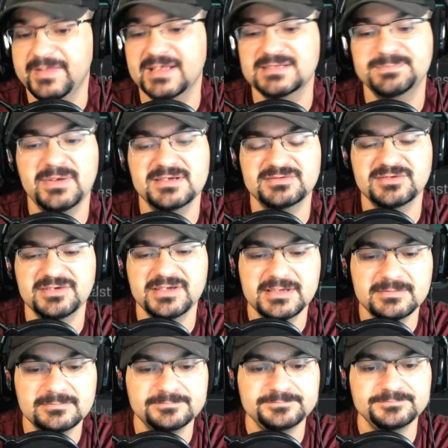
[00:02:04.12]
That's basically
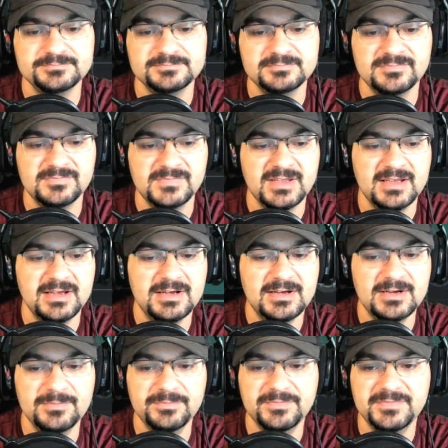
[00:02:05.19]
it.
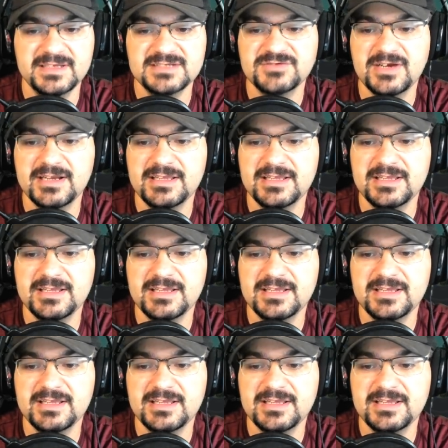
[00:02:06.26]
These